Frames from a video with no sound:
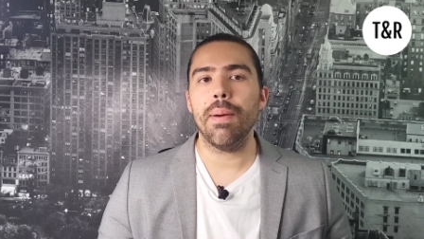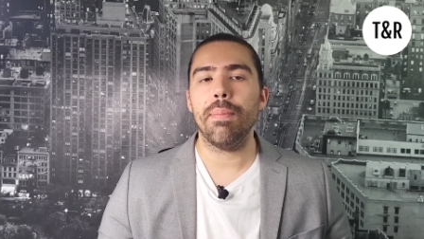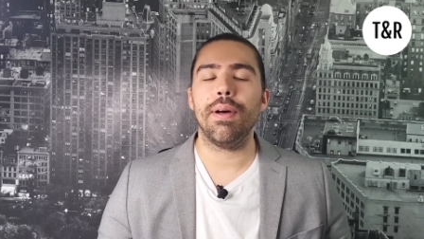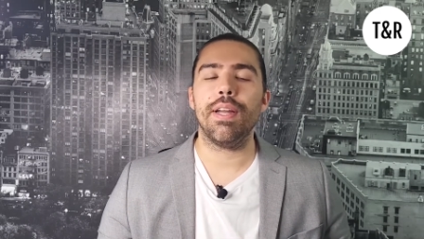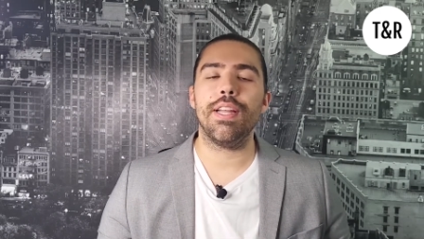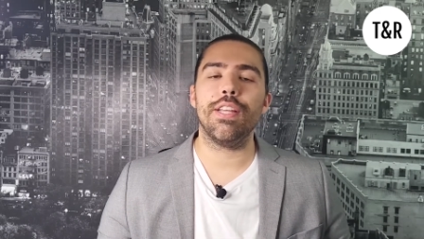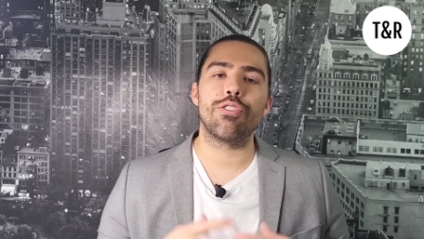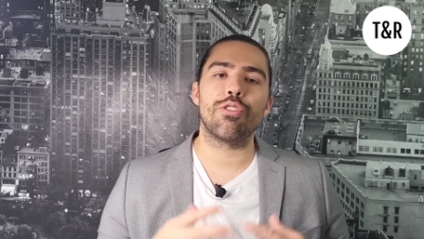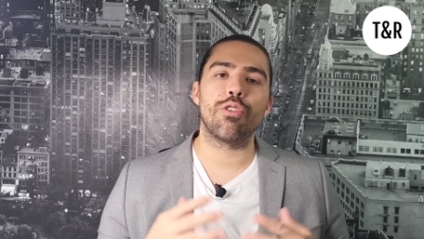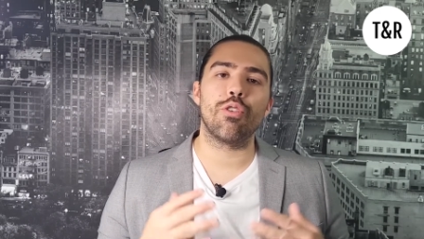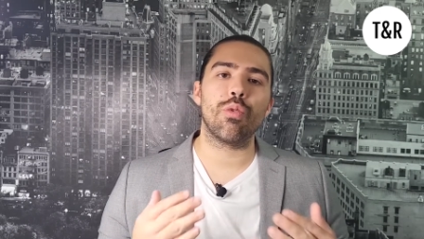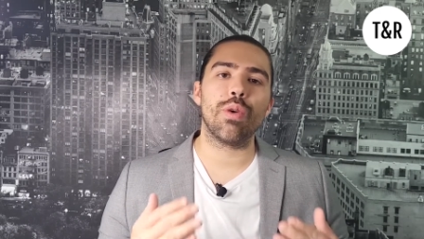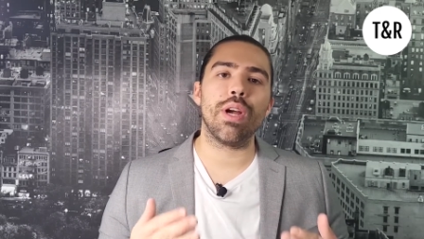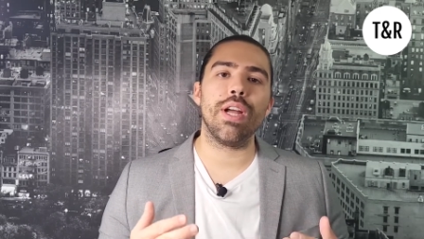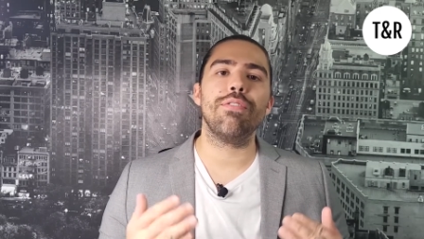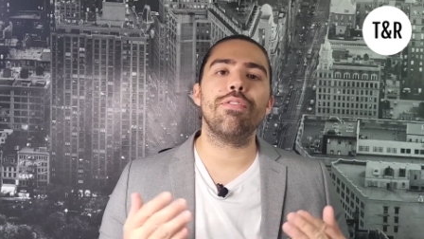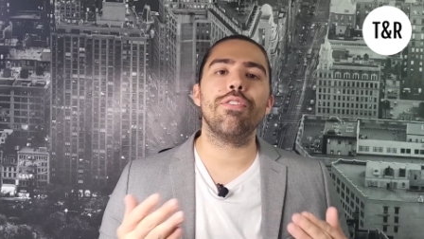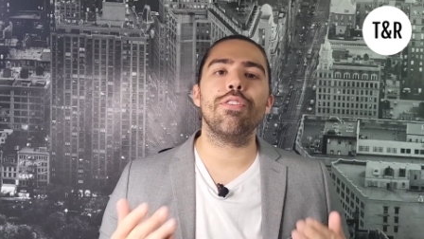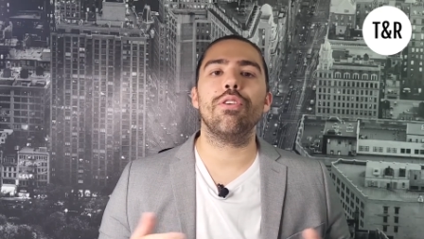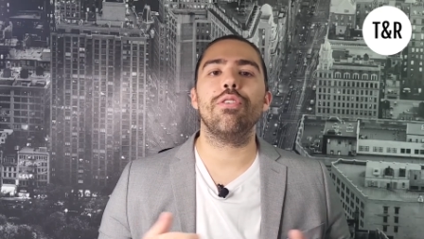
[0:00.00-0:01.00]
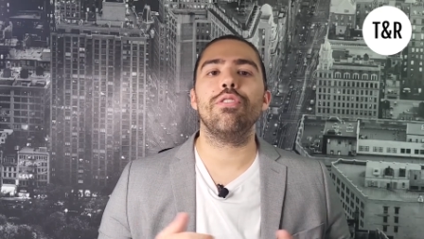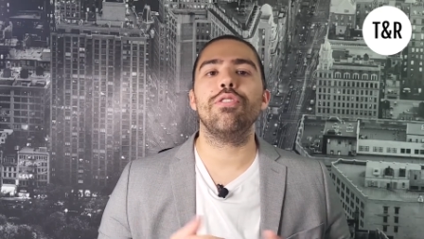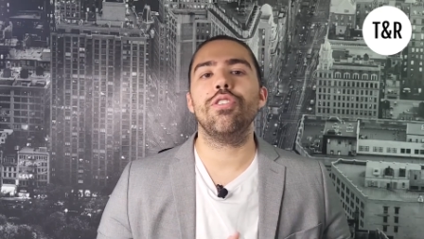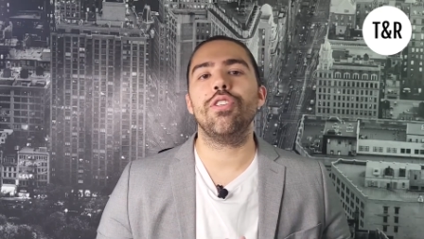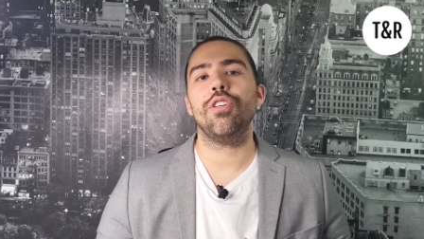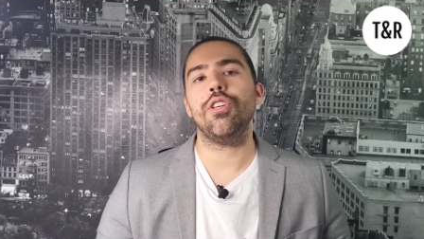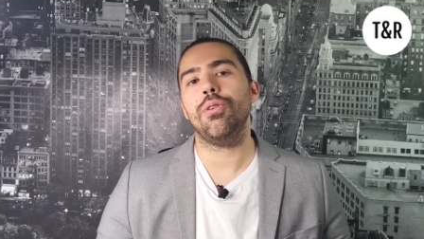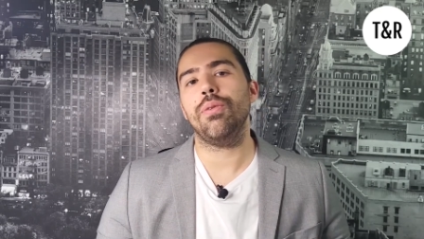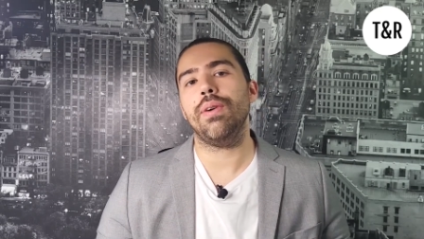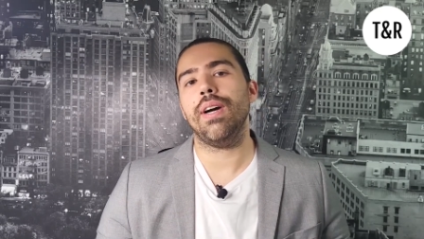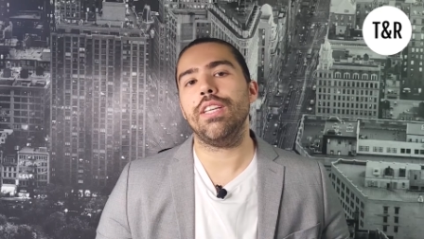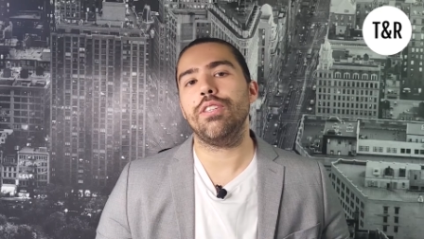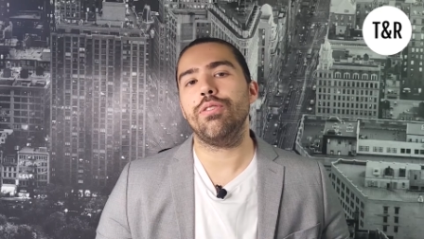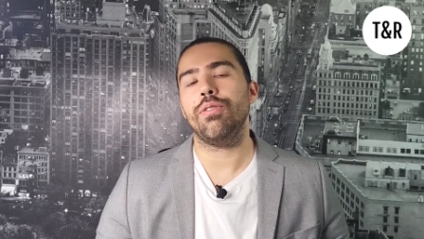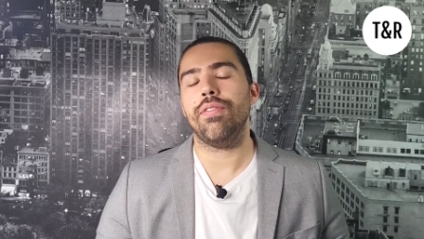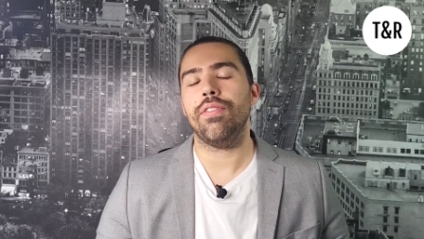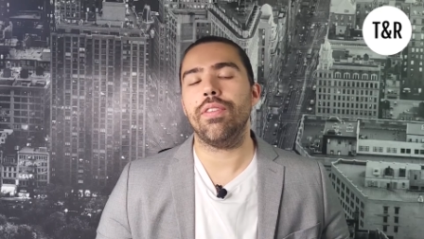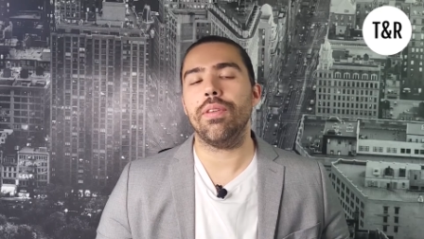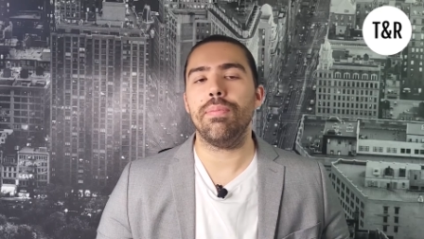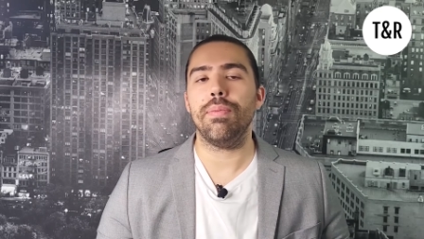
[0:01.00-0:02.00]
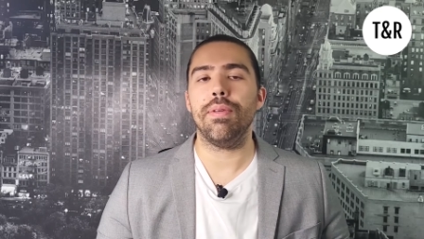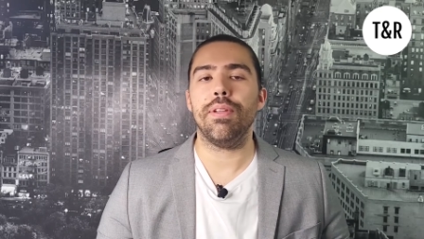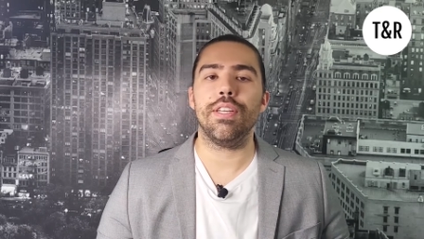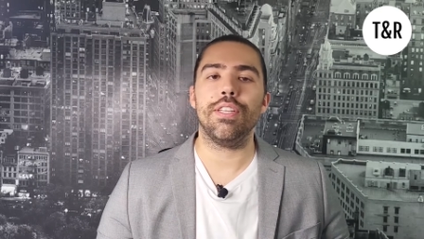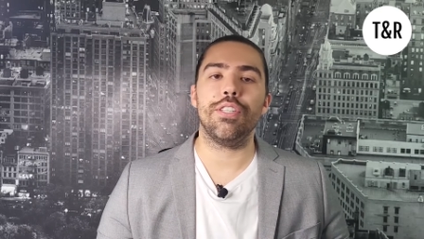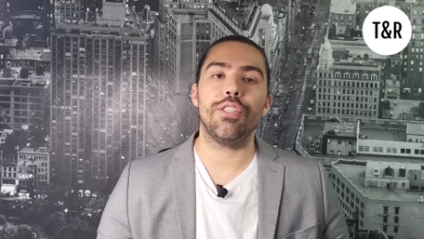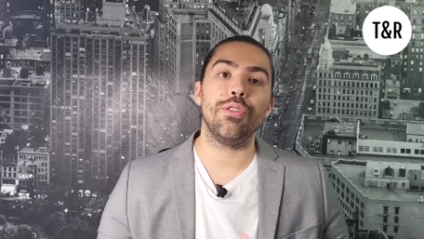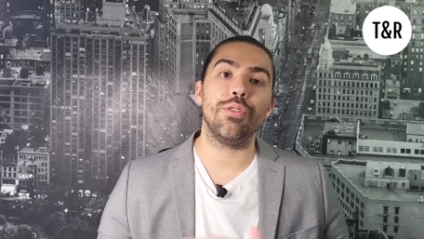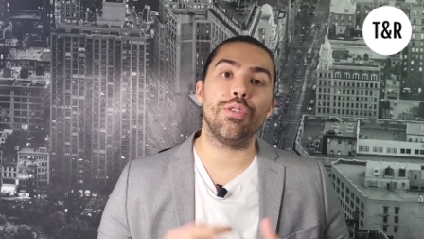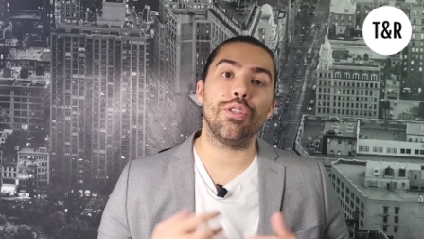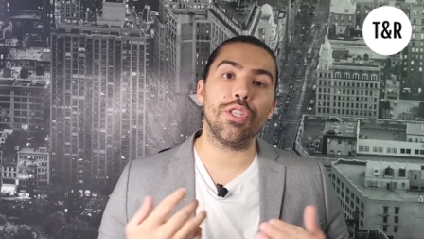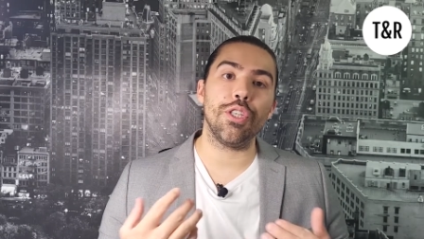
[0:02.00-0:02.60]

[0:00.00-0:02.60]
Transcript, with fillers: but it's great for those in the US who have the ability to